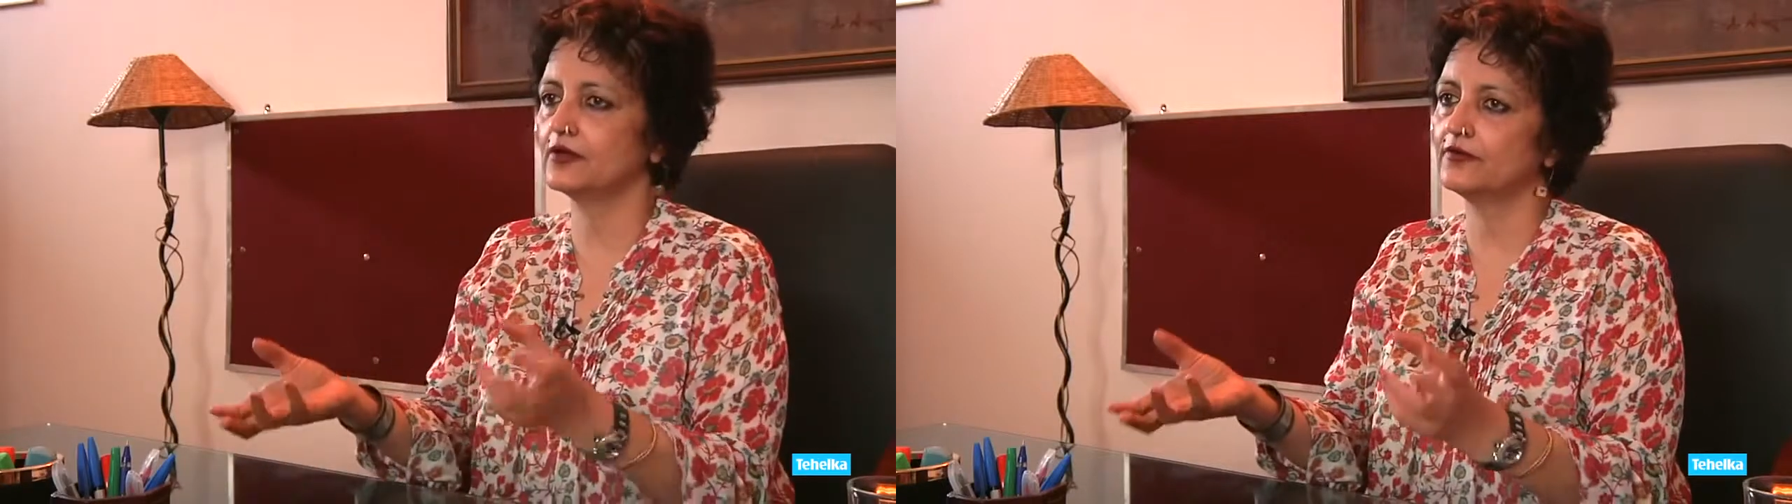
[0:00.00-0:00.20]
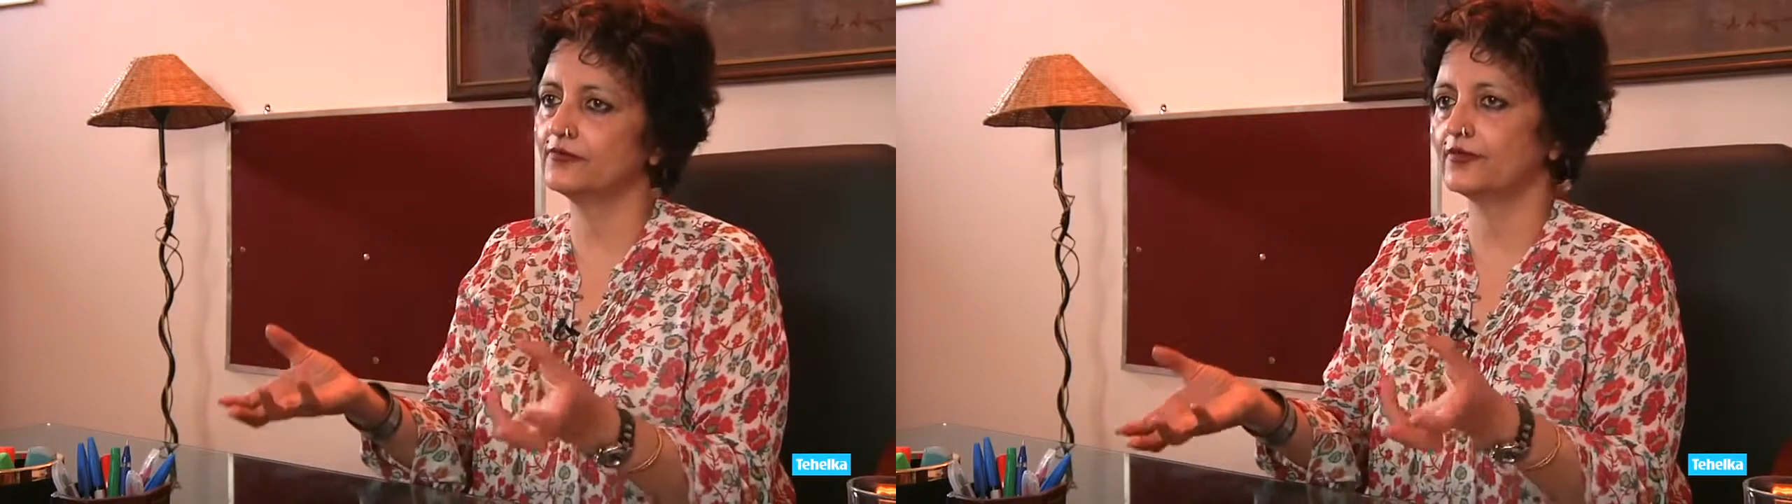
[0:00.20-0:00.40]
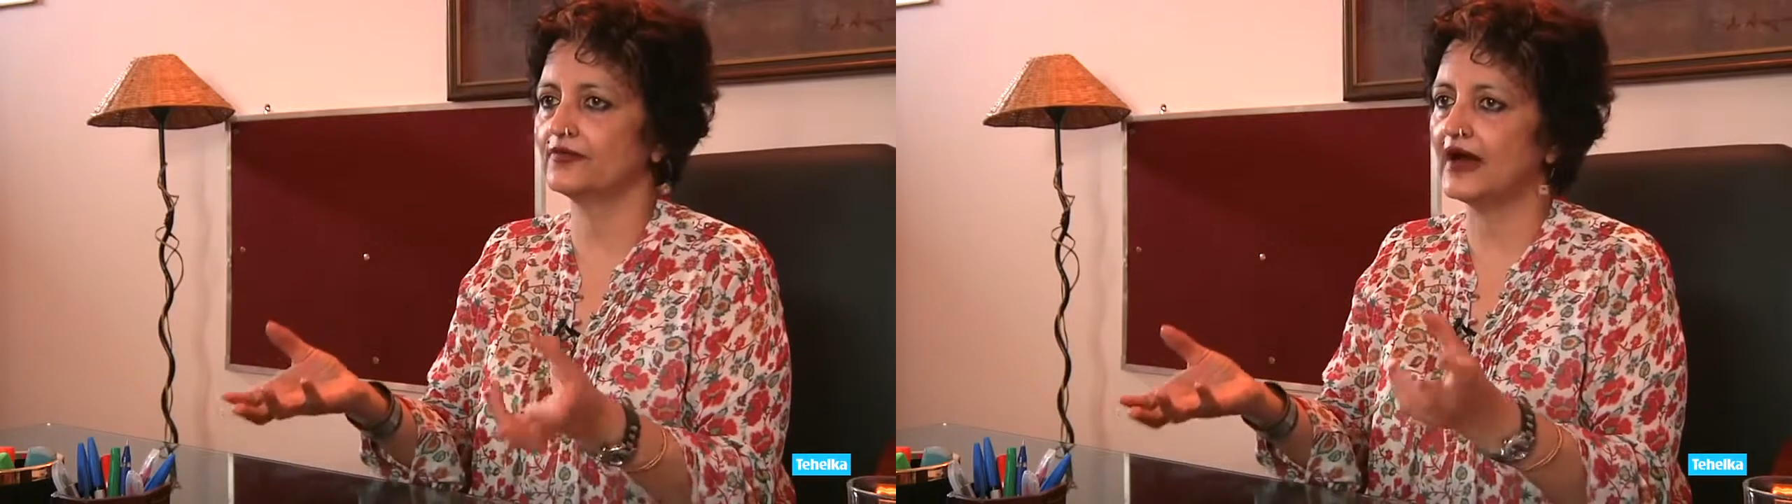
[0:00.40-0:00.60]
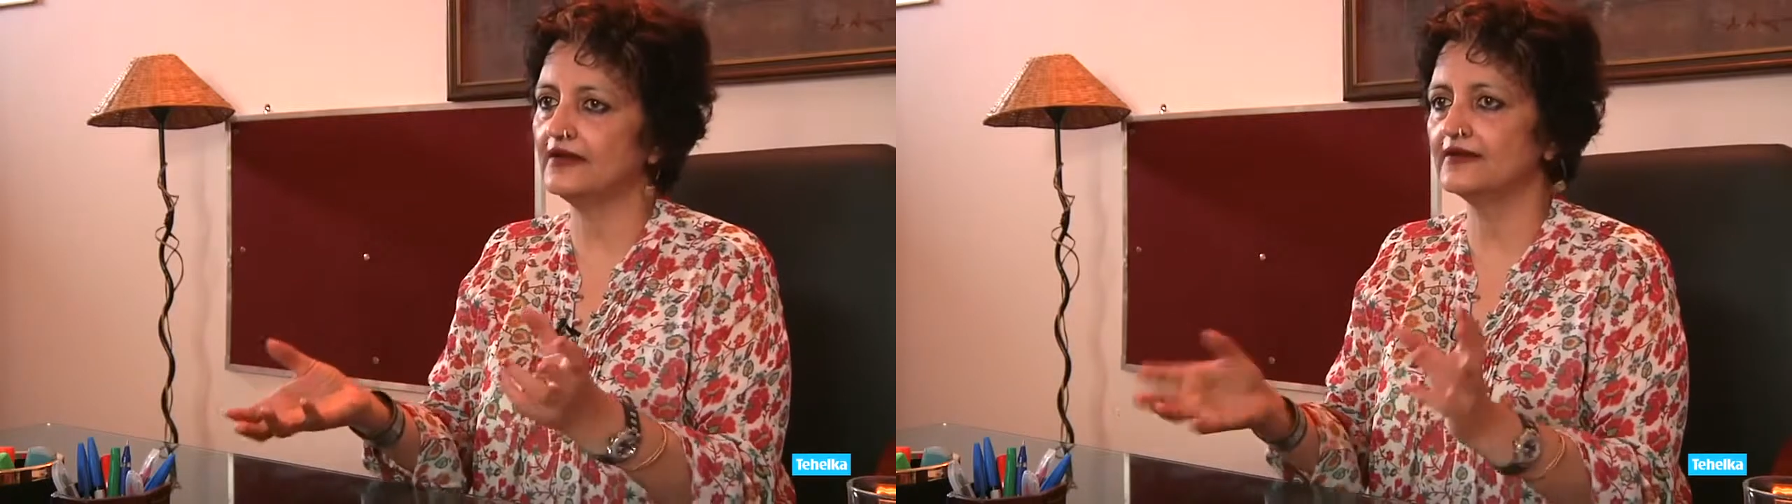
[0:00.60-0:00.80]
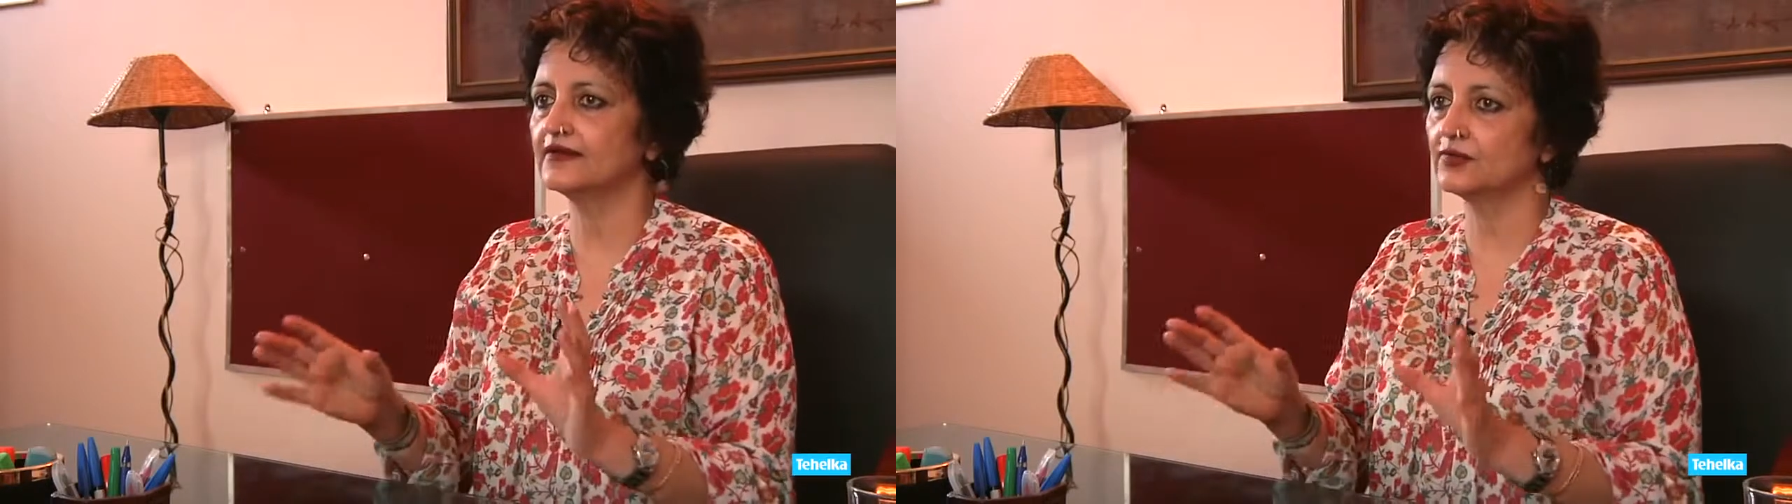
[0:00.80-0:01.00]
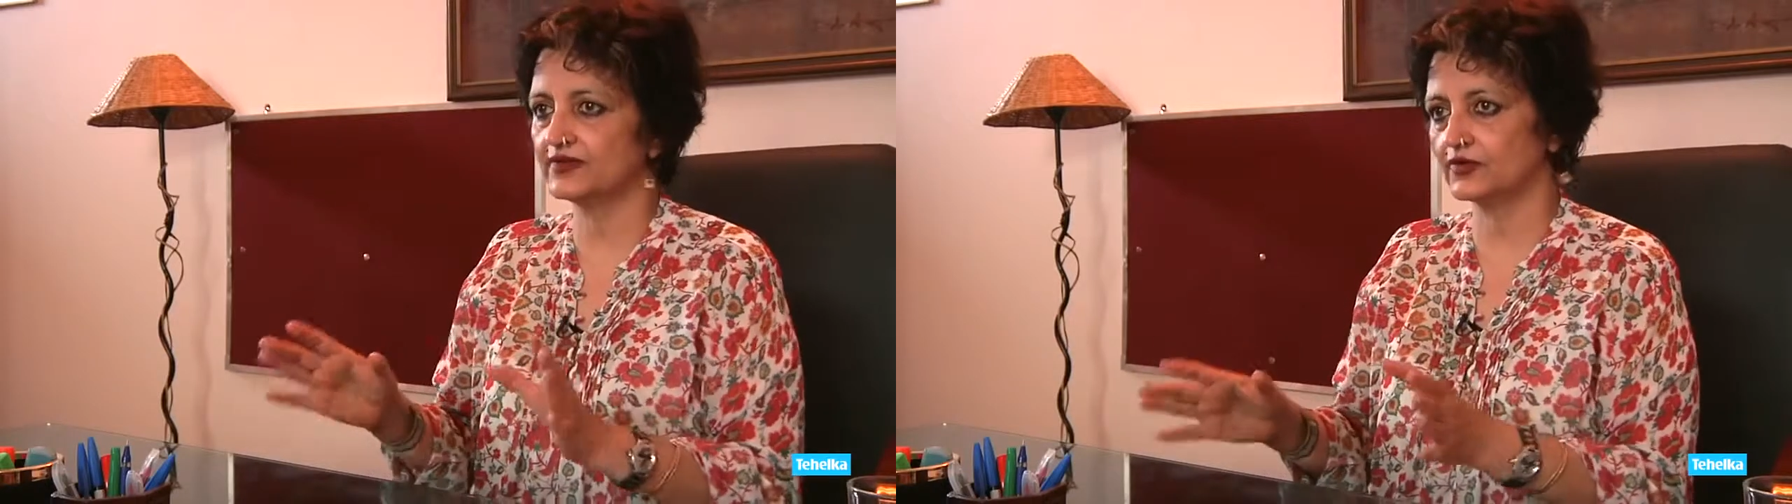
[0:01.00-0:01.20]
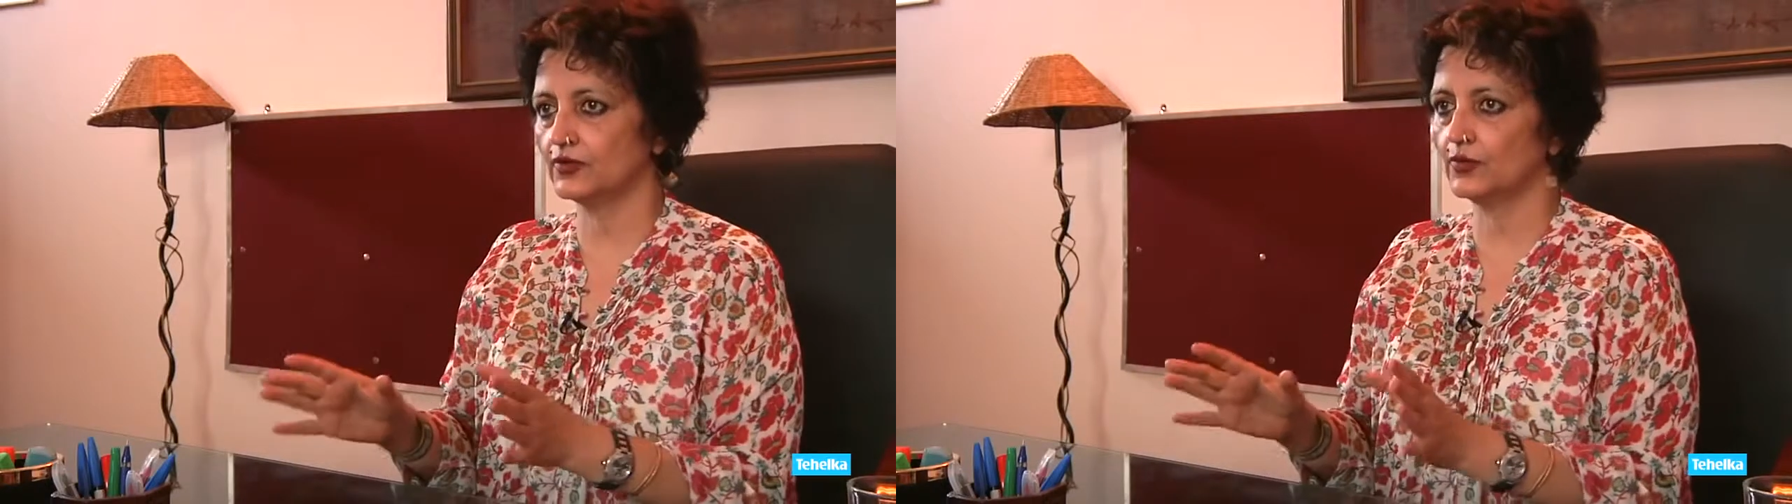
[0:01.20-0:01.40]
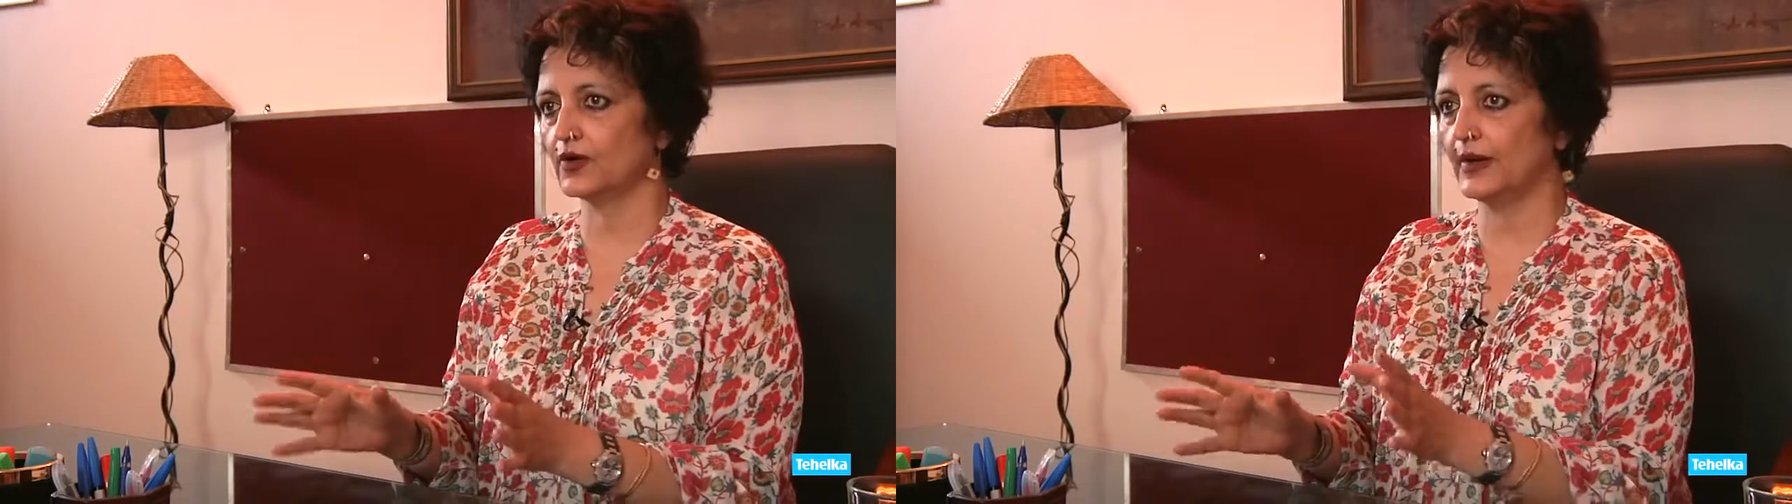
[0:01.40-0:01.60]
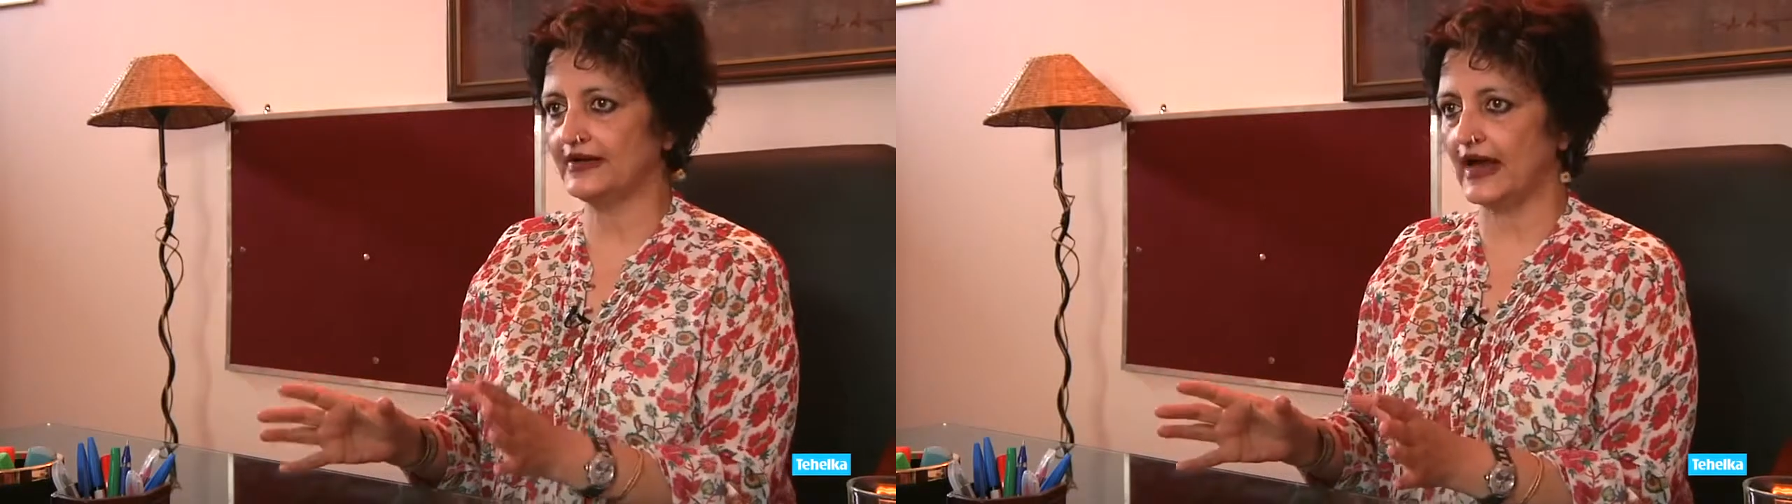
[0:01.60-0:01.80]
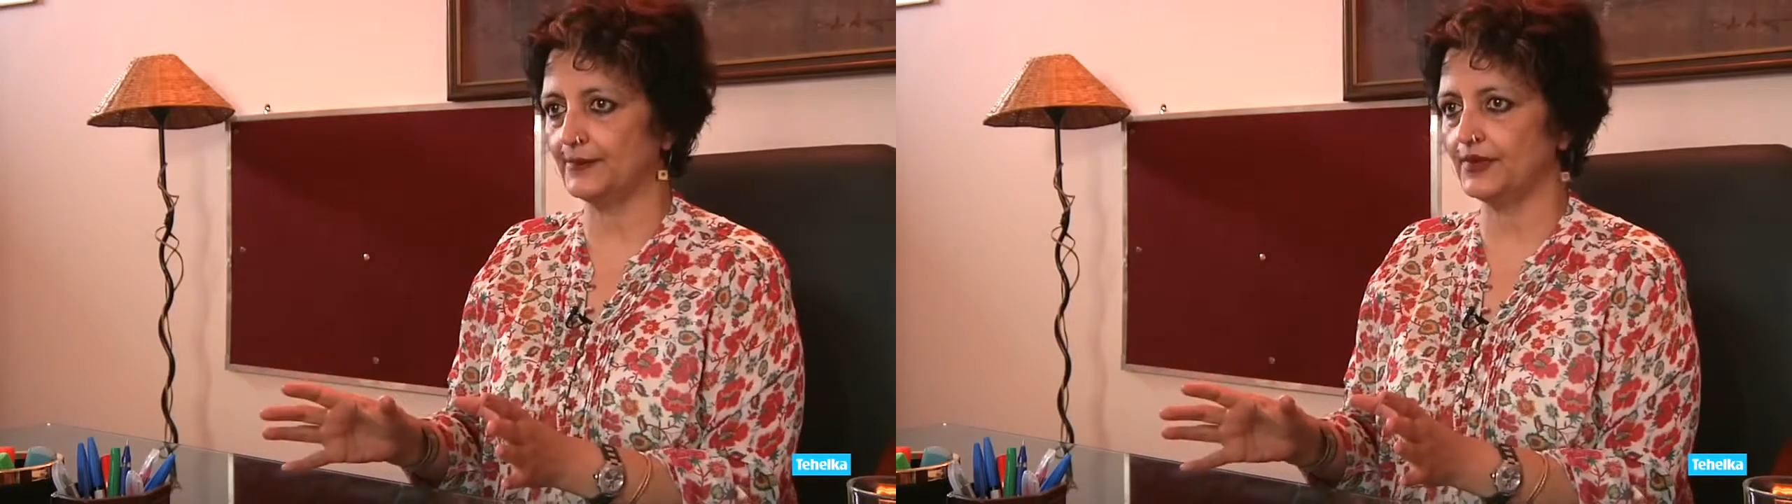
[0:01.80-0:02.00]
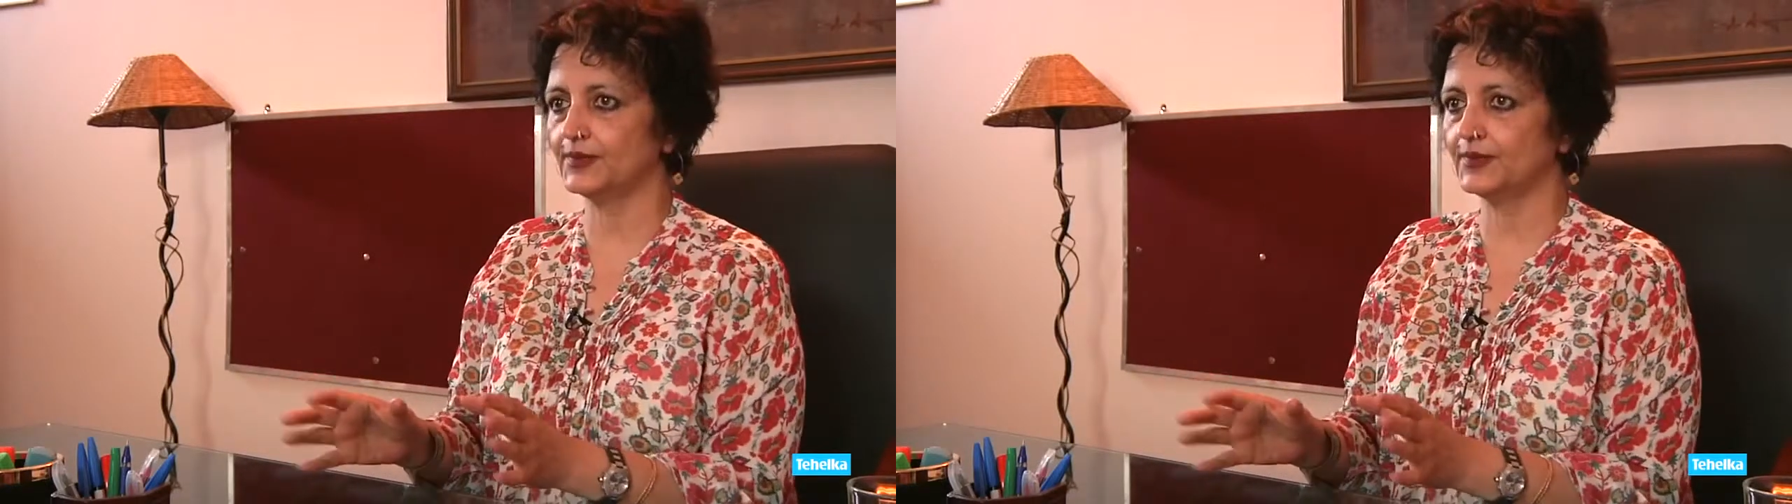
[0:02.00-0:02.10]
of violence you were quite happy,